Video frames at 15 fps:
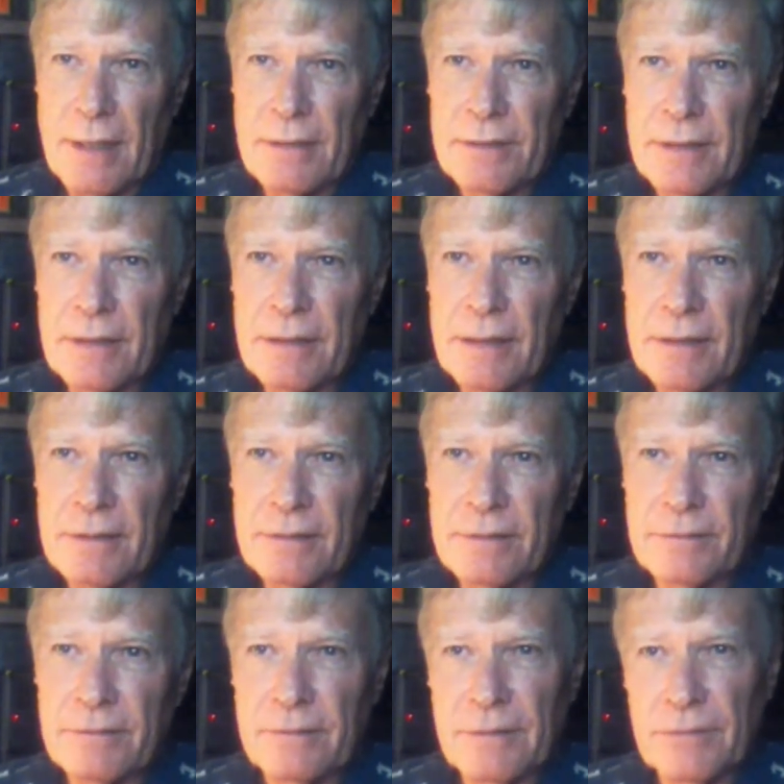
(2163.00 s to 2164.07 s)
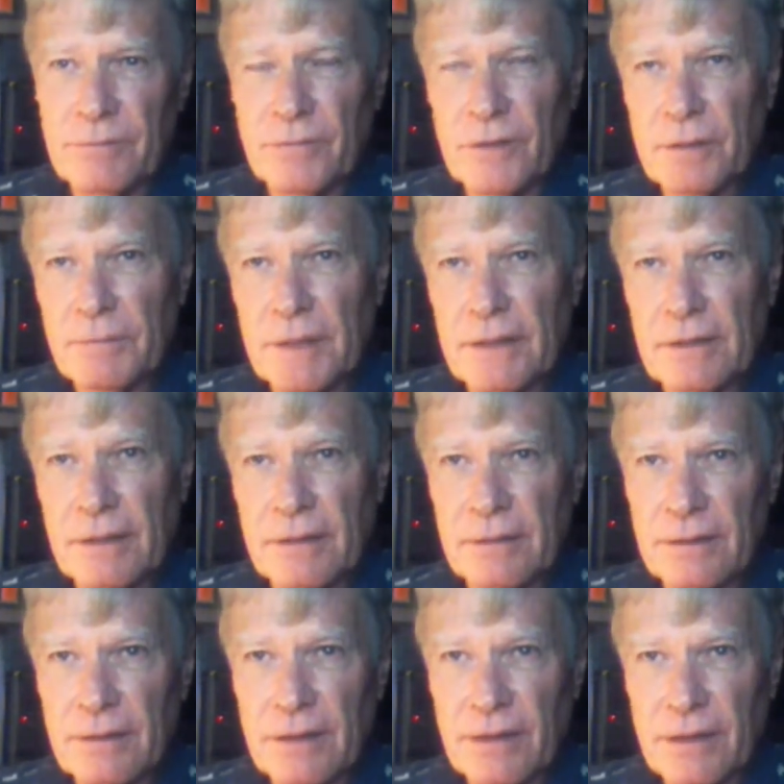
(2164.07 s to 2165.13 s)
I say that in one of my
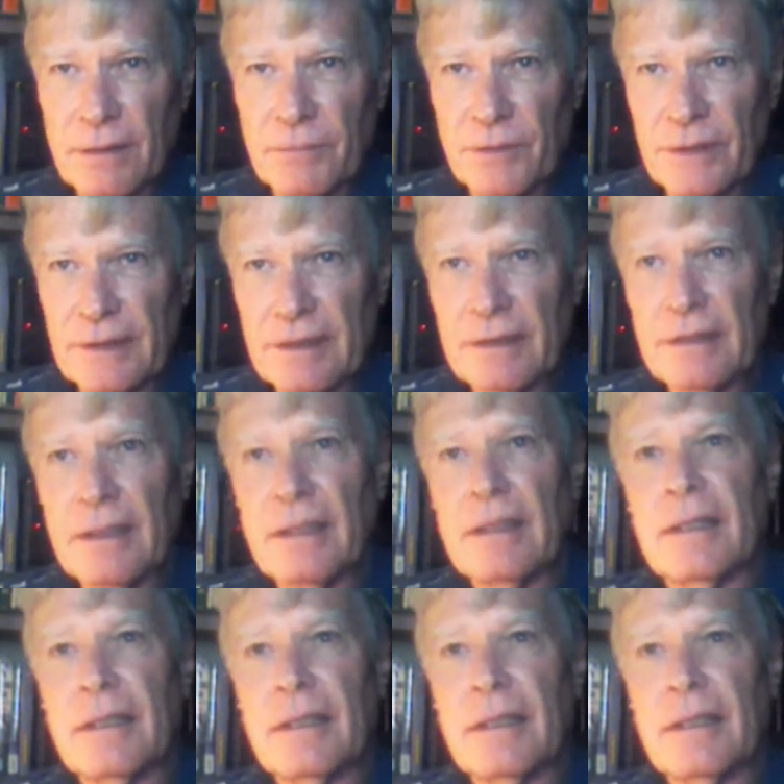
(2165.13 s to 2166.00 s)
sentences here I'm reading.